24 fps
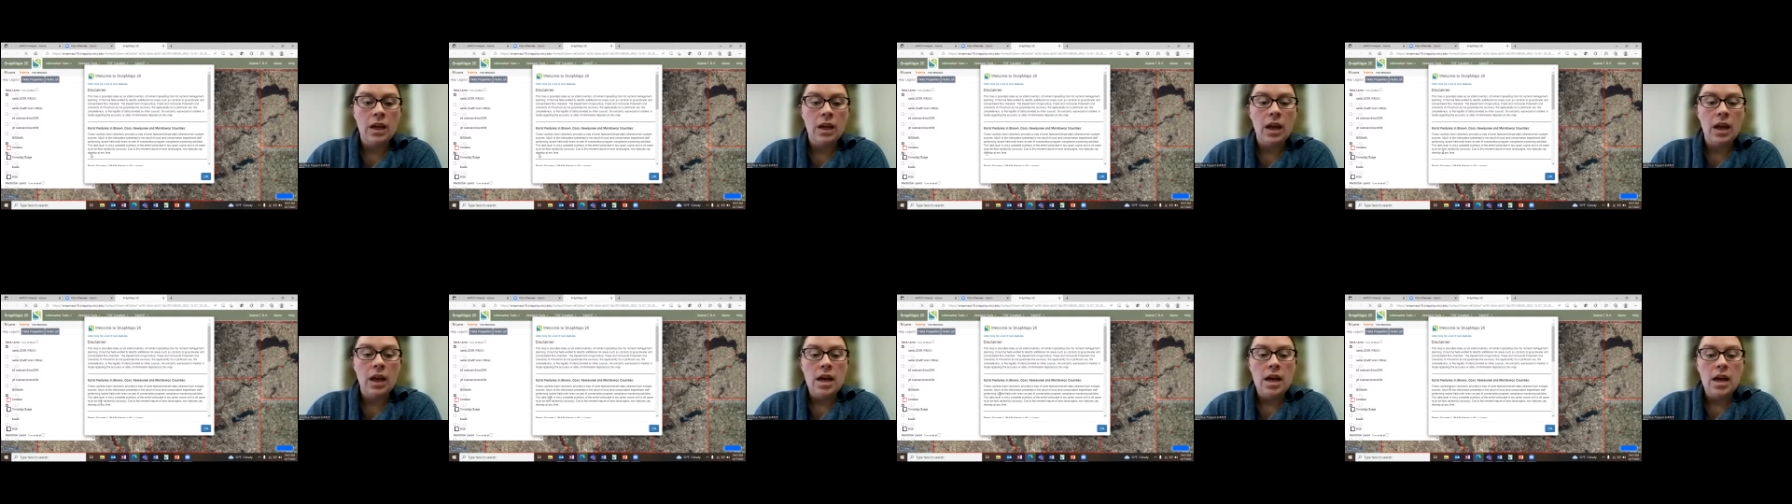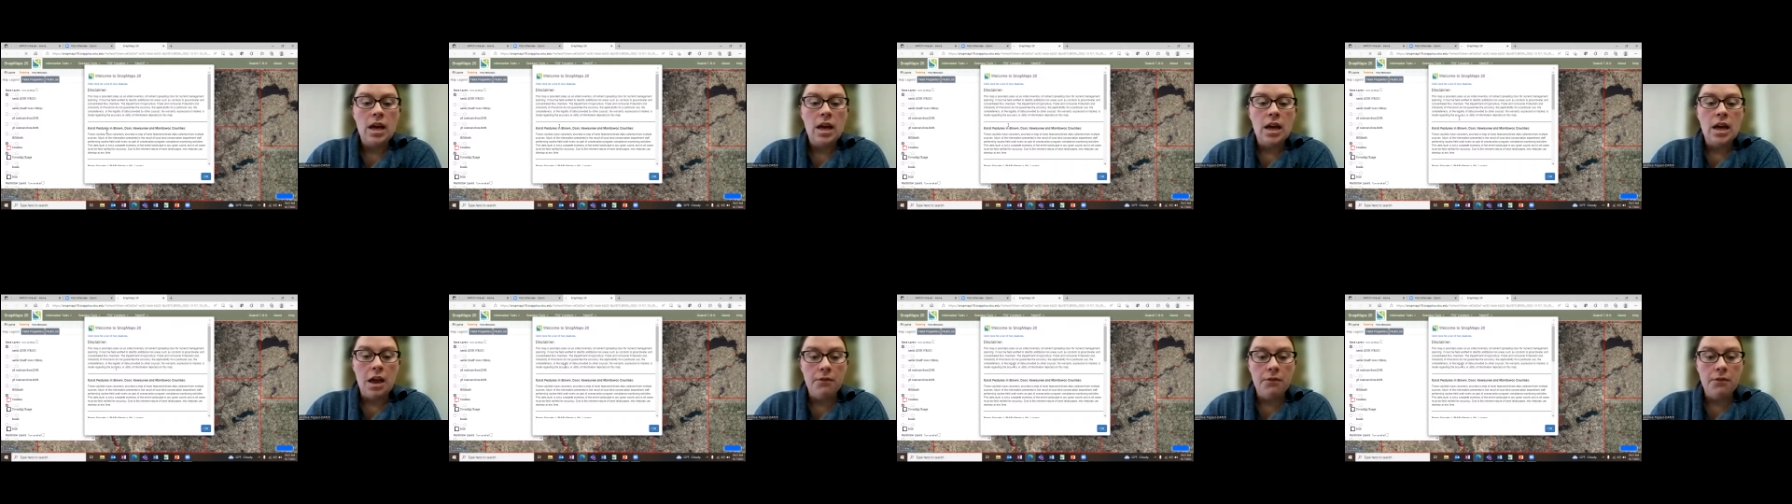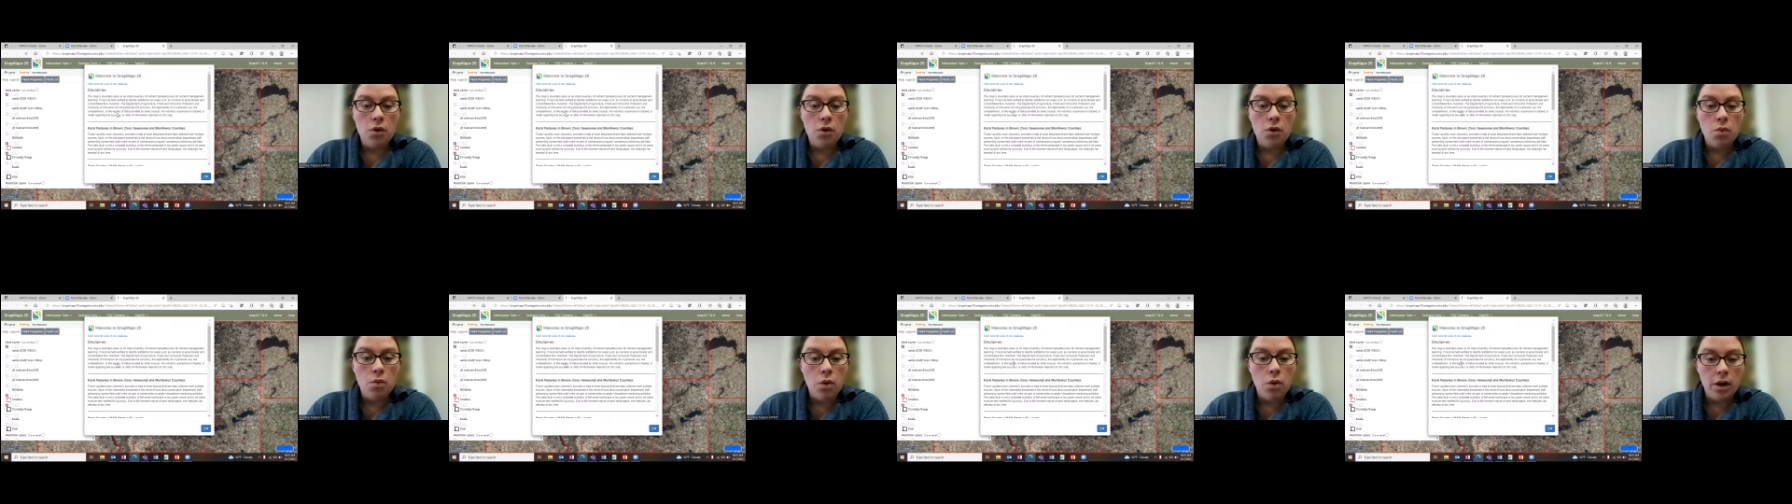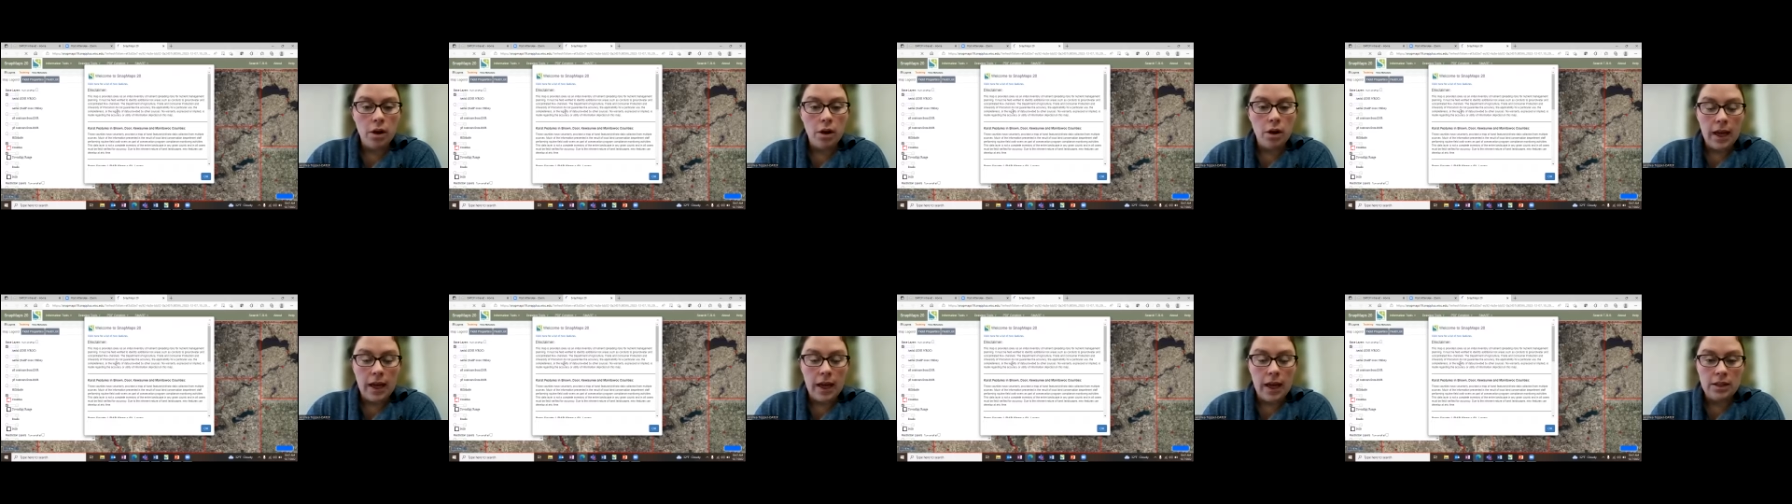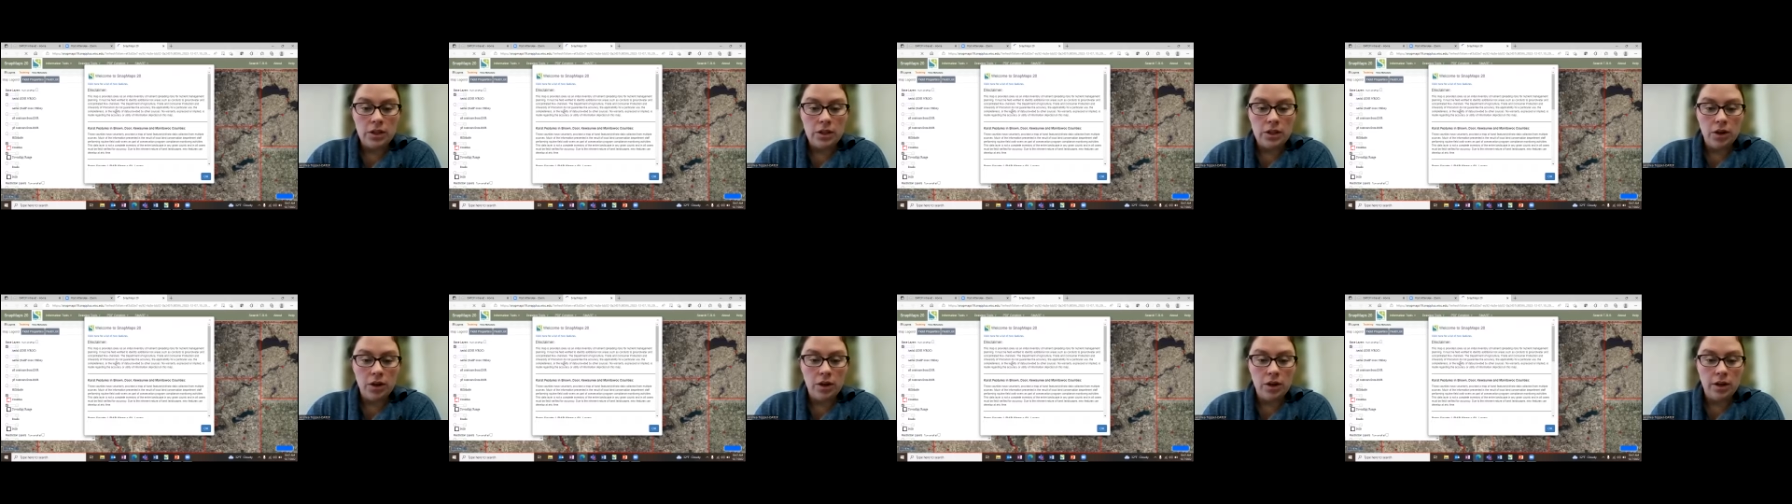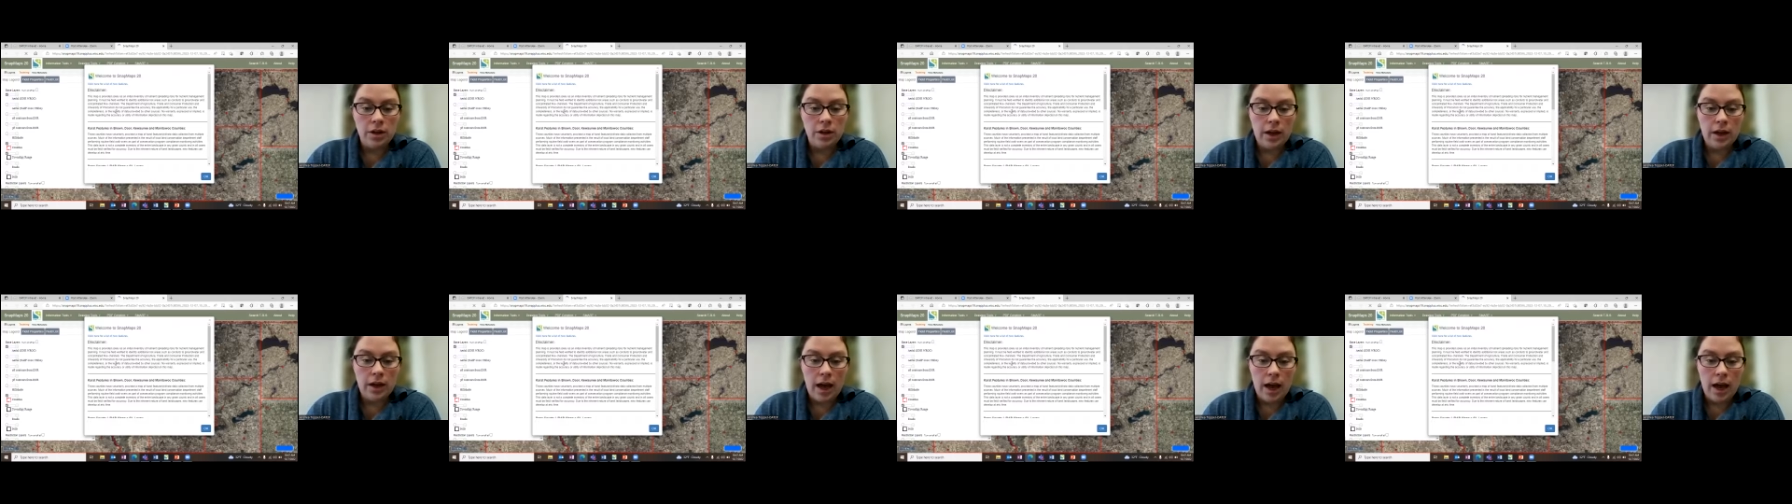If you work in certain
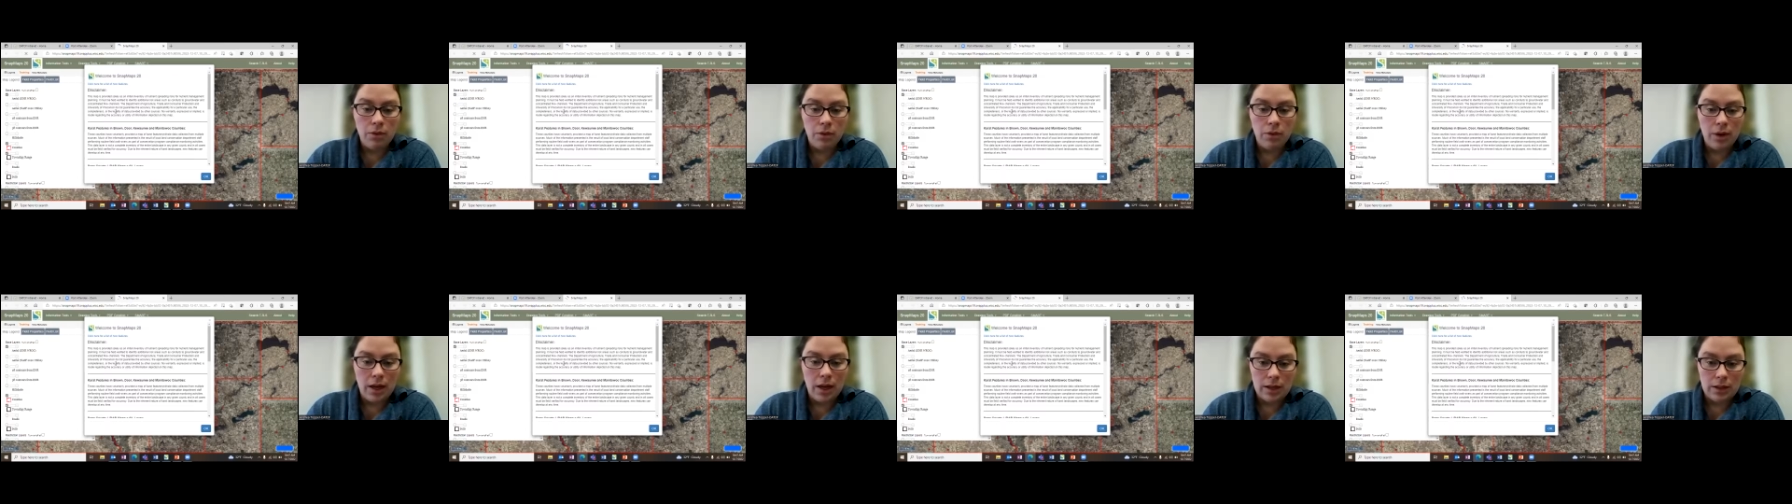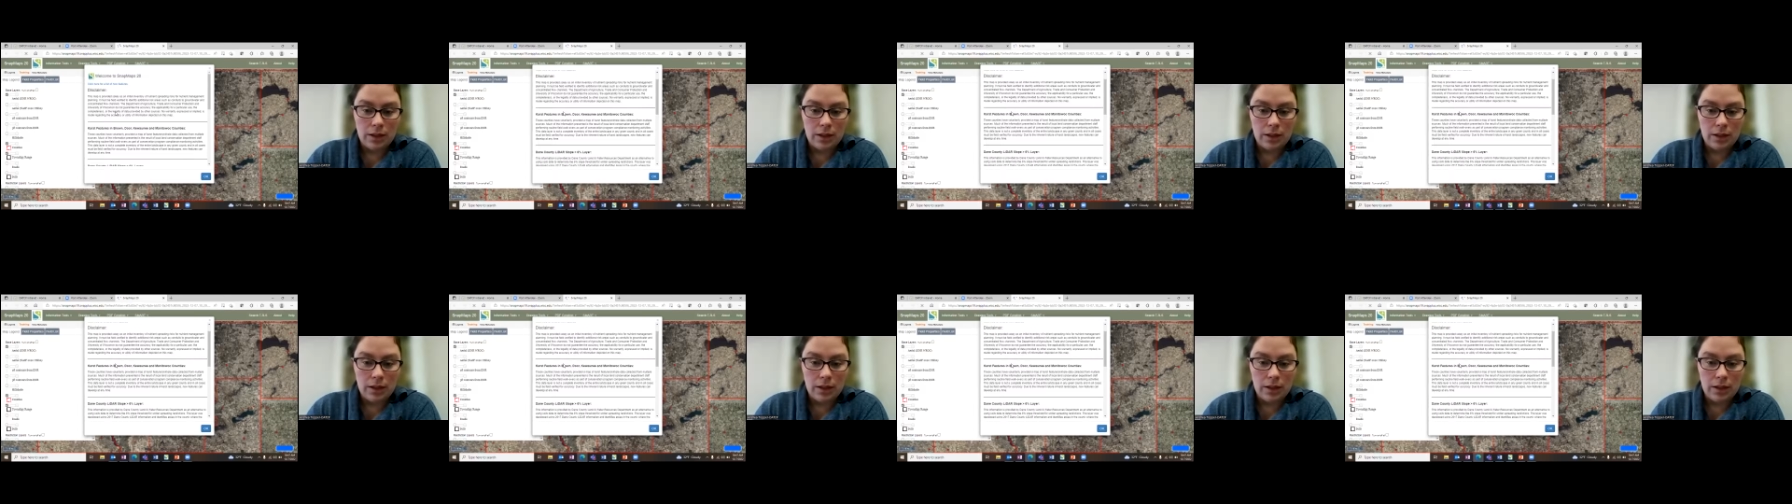counties,